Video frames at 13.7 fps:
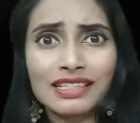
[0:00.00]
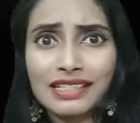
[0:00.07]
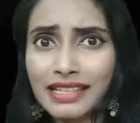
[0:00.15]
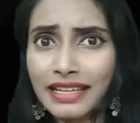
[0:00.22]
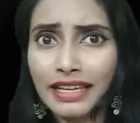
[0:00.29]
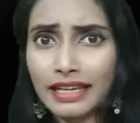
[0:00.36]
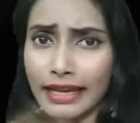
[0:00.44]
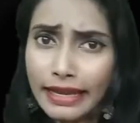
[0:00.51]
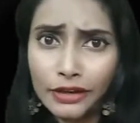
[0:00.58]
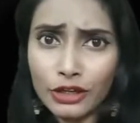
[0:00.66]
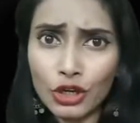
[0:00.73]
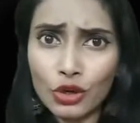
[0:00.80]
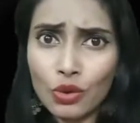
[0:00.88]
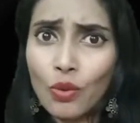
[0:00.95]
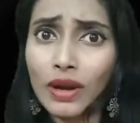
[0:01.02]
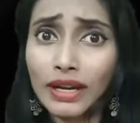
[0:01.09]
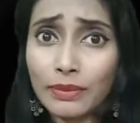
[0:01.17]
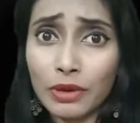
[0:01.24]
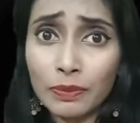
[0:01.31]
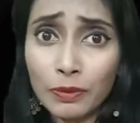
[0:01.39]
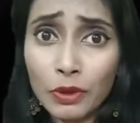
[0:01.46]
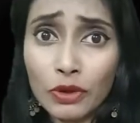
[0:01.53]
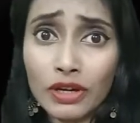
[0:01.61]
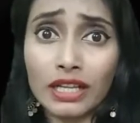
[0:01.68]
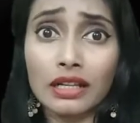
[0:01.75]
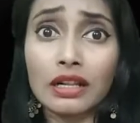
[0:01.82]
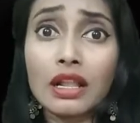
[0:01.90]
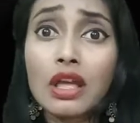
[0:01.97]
Singular you. What about plural?